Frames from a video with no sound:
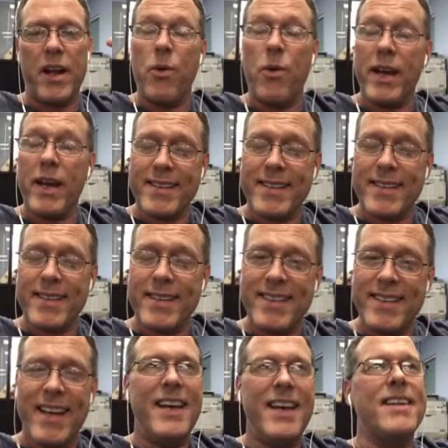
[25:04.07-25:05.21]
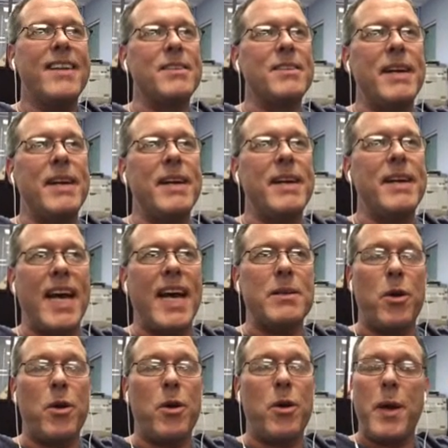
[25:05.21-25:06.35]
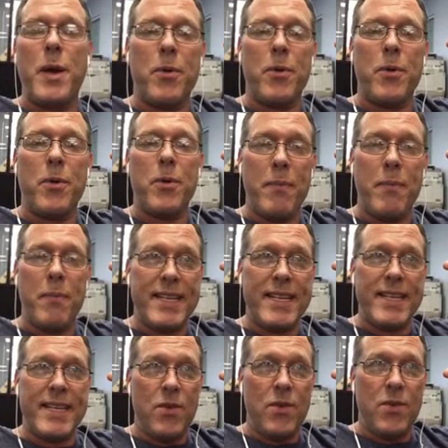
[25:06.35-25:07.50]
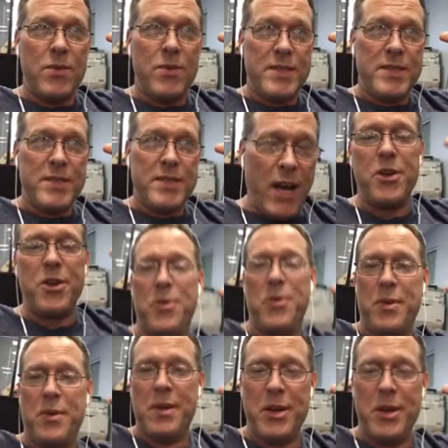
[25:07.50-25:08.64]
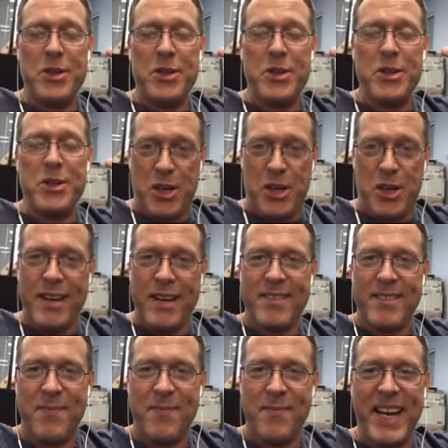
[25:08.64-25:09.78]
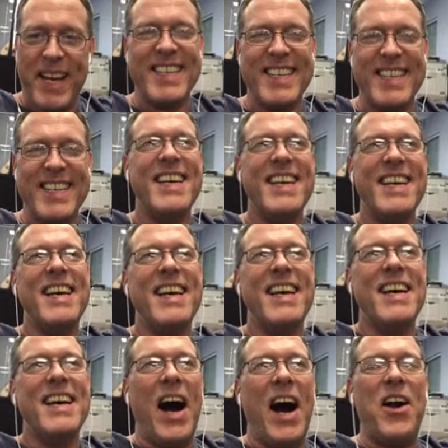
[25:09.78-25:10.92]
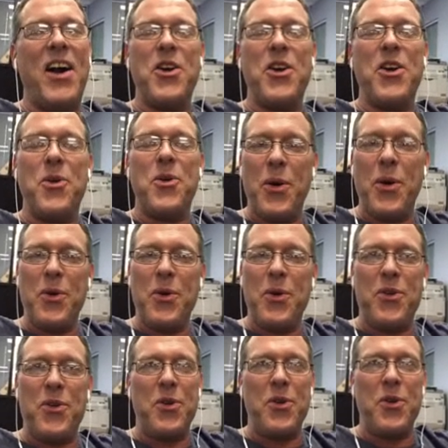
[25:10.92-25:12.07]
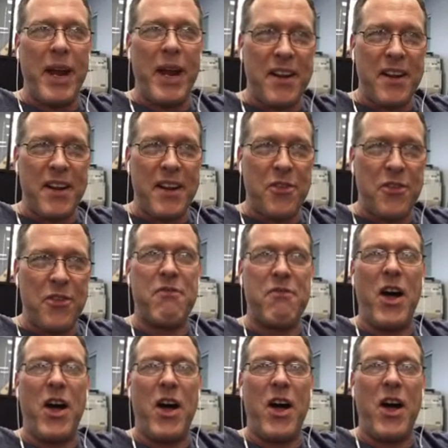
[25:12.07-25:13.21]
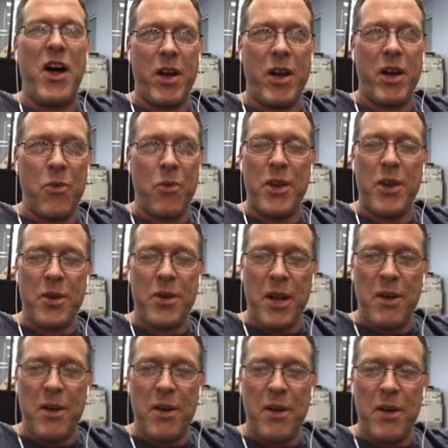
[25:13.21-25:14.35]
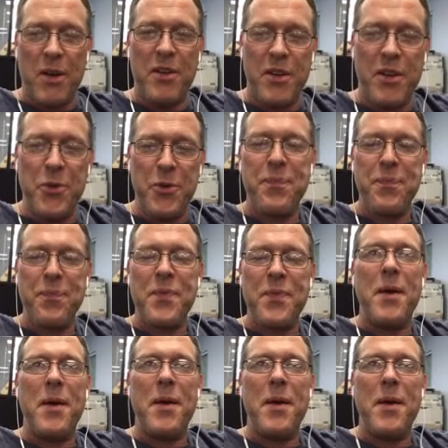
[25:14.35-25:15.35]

where you're going to want to quit. There's many times where people may tell you you should quit, because on your road to greatness and following what you love to do,